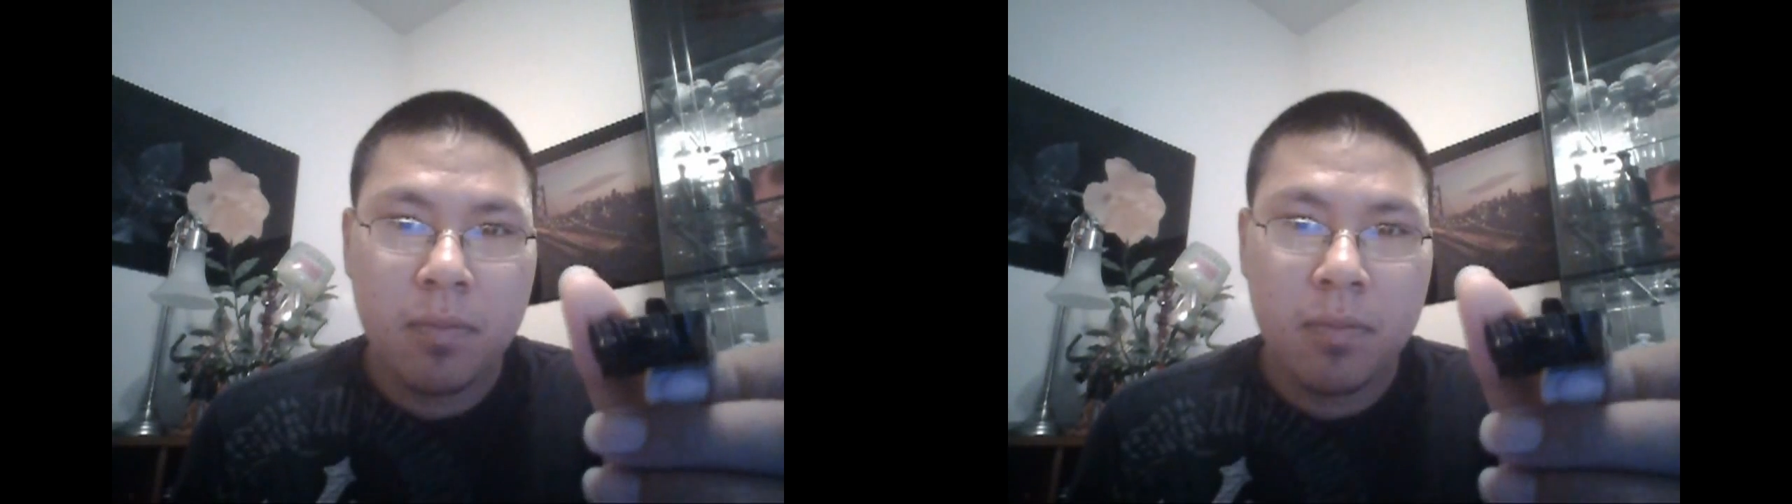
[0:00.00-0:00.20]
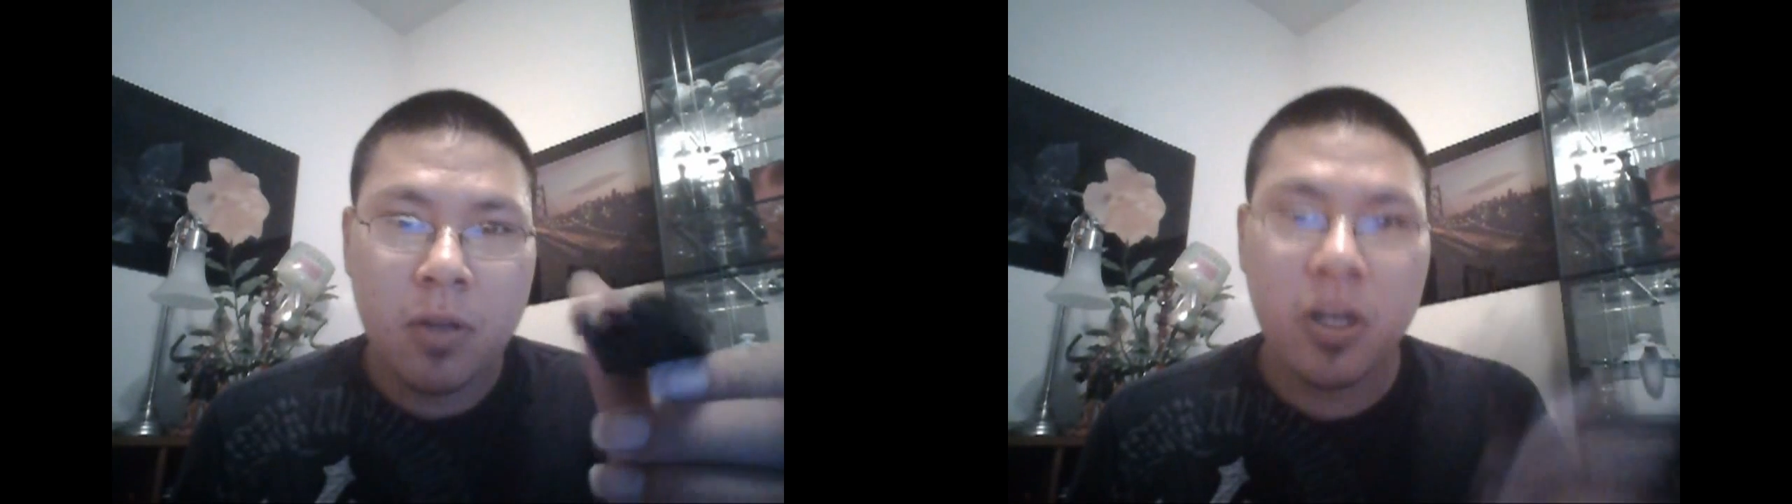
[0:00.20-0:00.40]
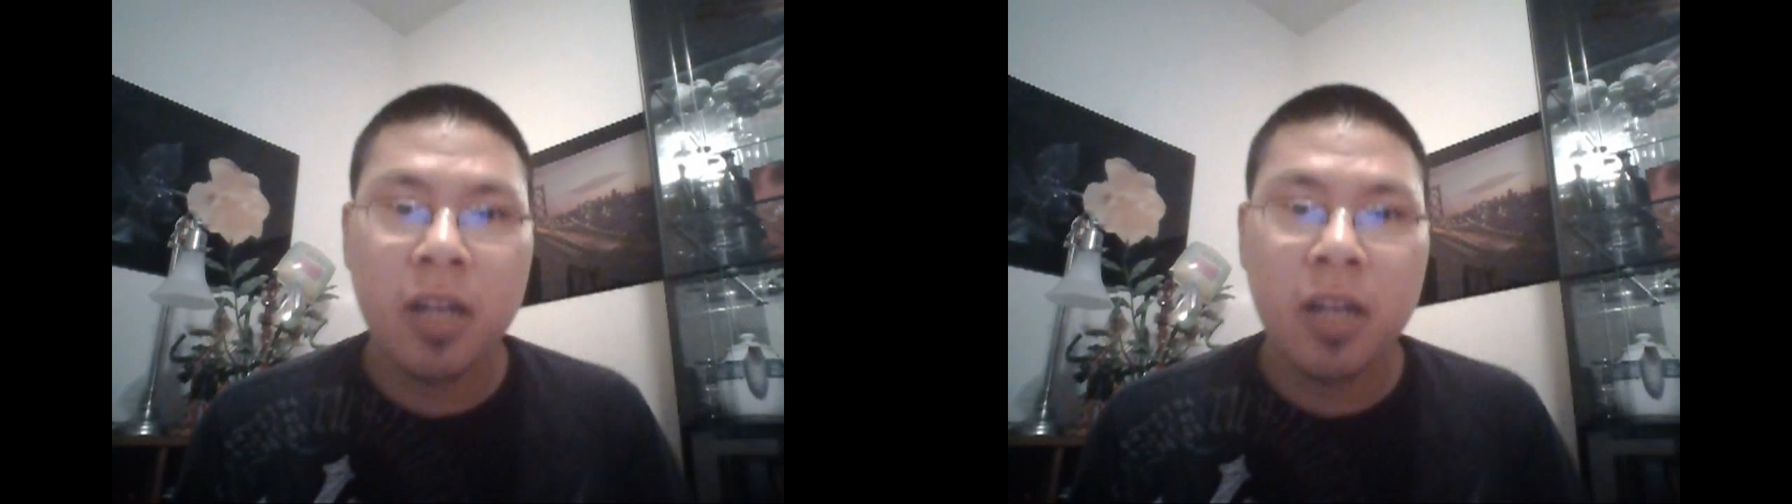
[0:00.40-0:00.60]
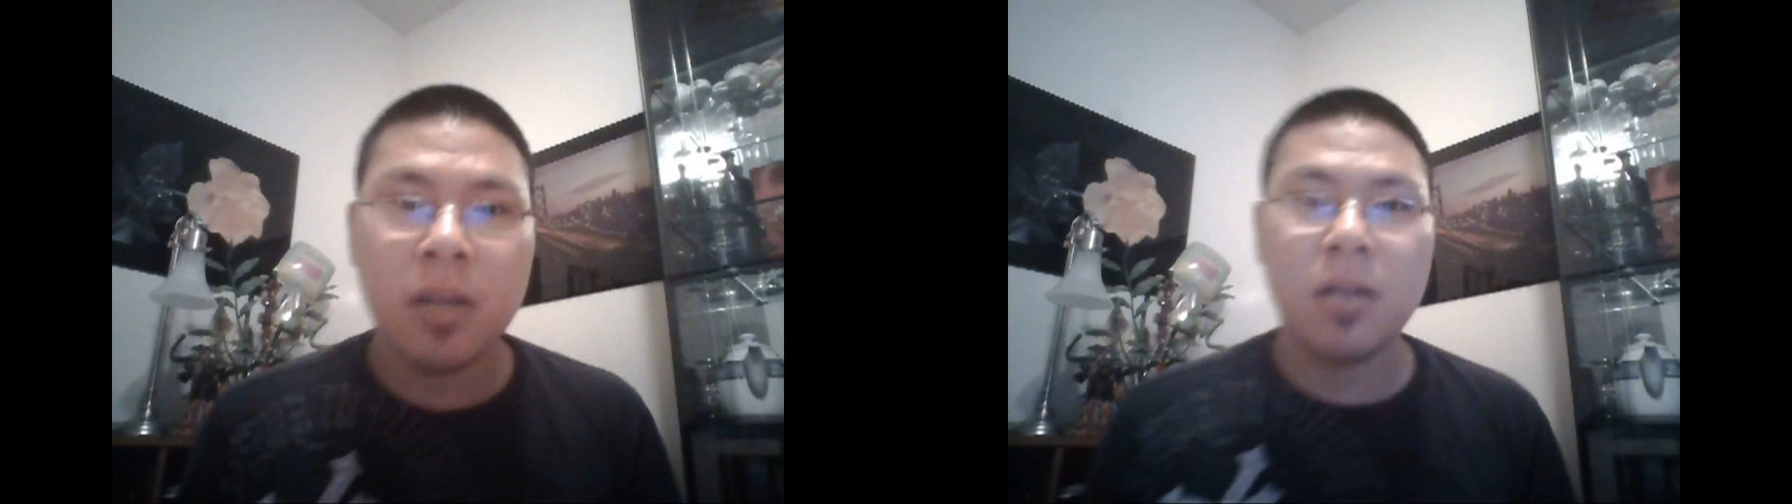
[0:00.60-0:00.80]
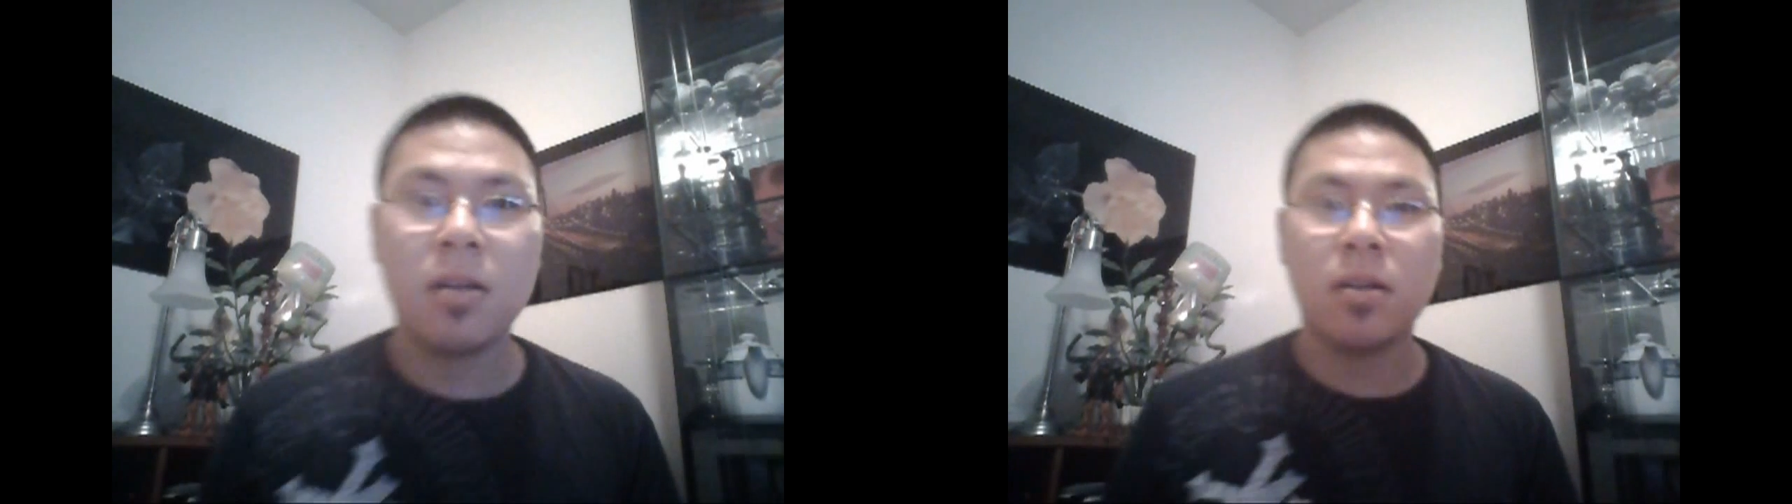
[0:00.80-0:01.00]
Okay,
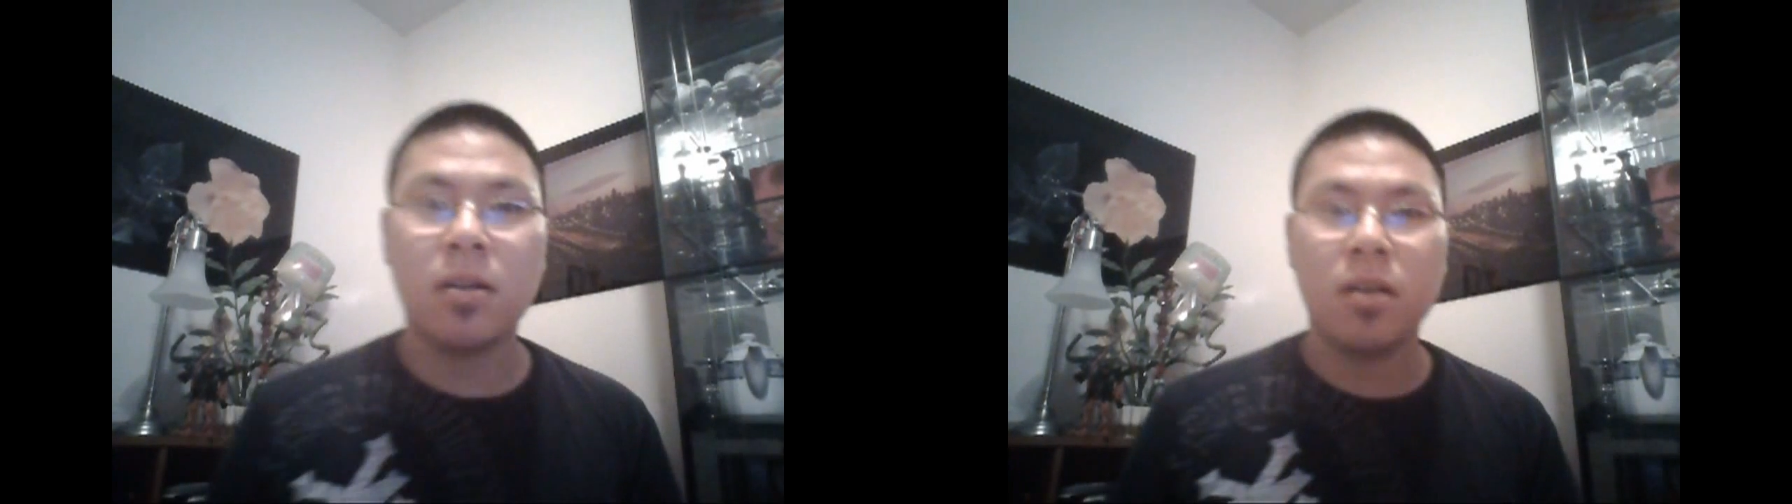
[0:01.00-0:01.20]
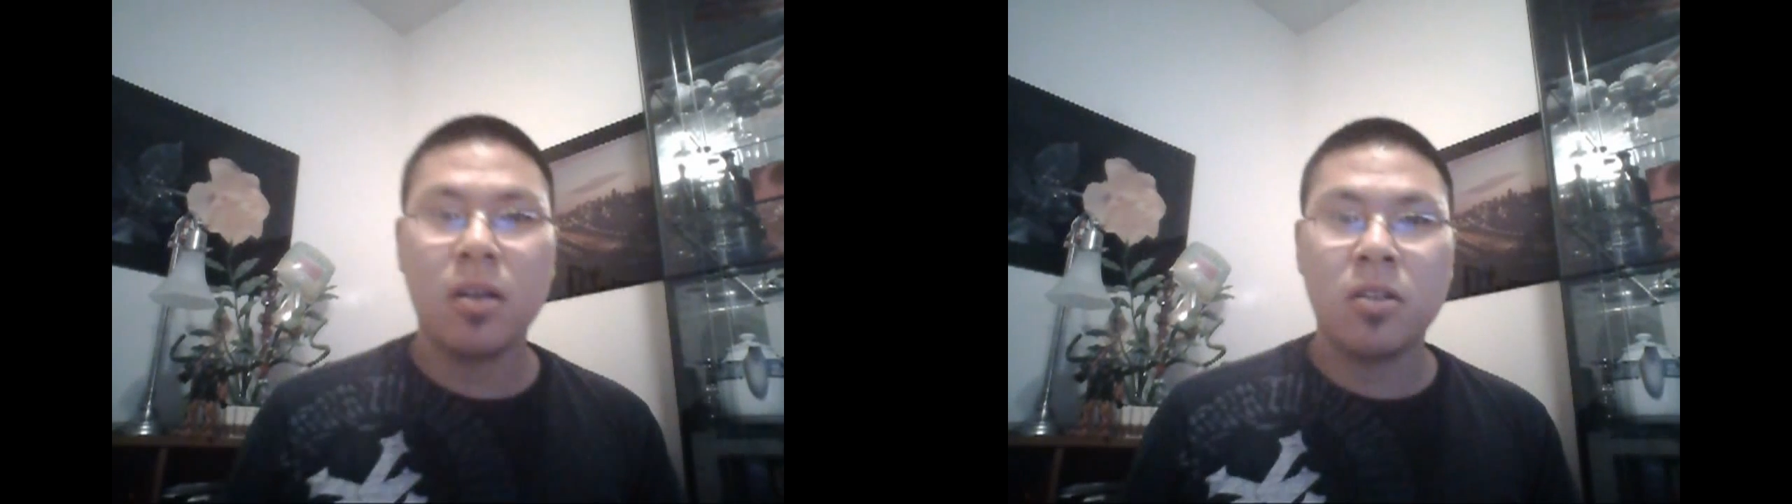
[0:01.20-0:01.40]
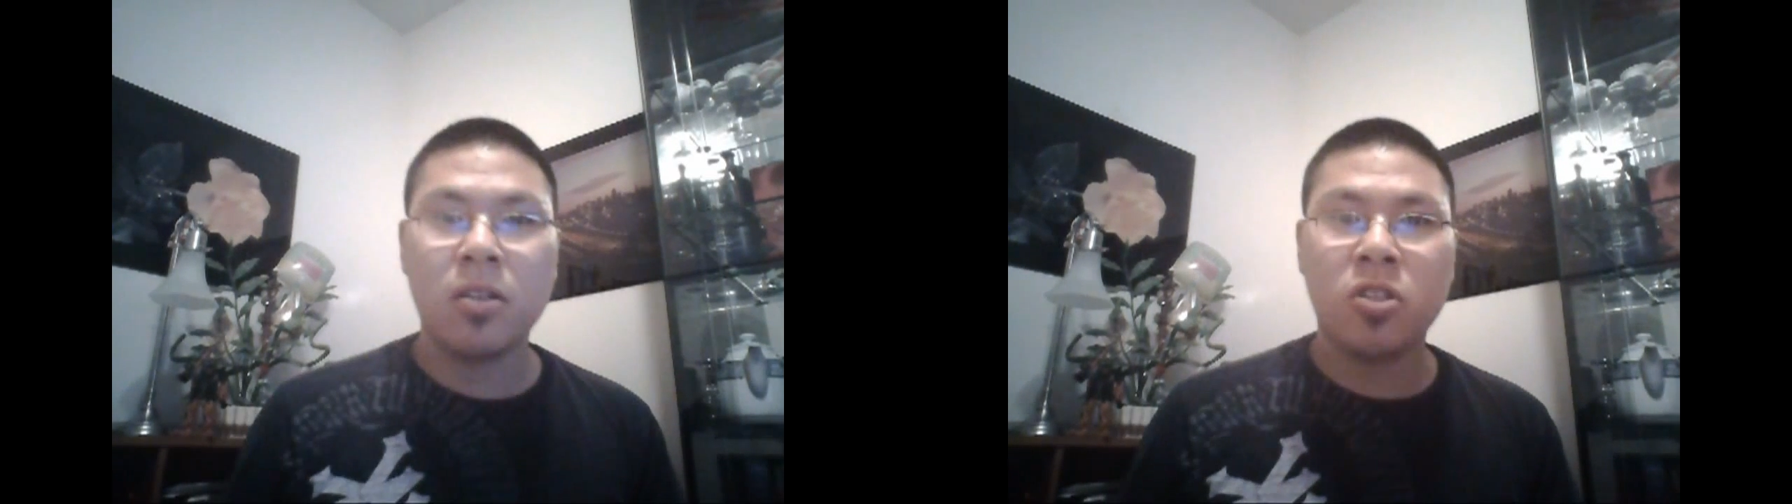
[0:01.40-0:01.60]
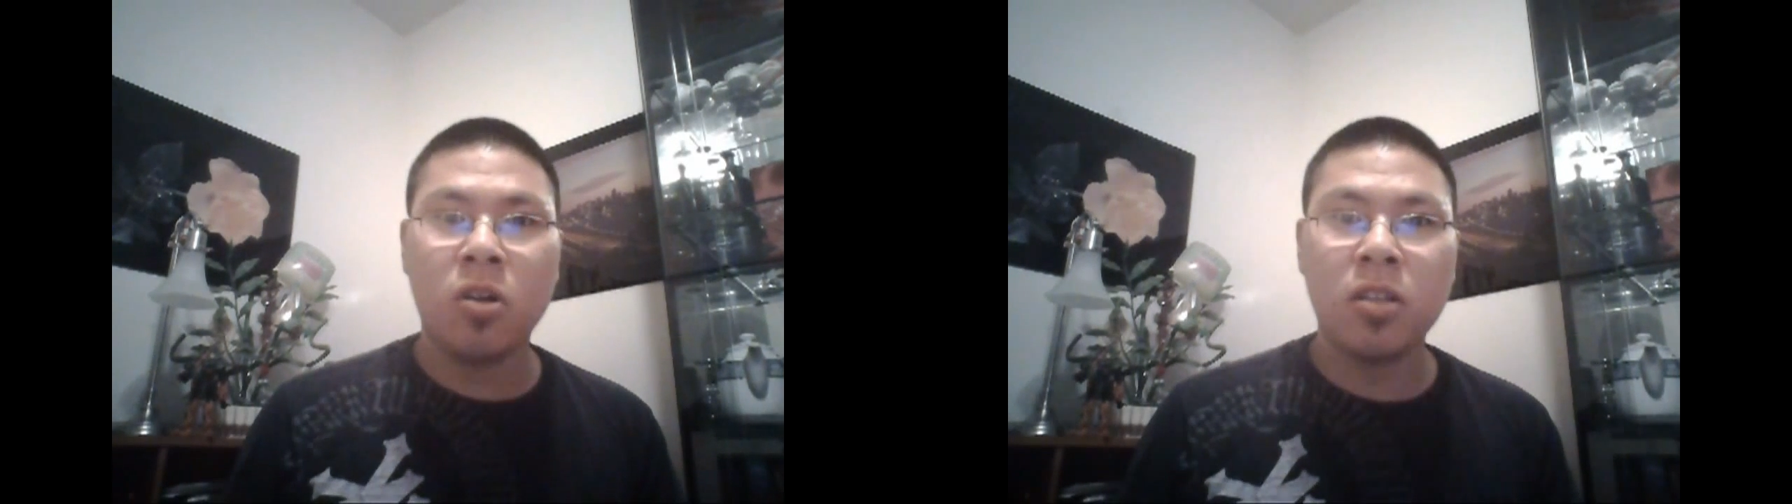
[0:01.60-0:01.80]
so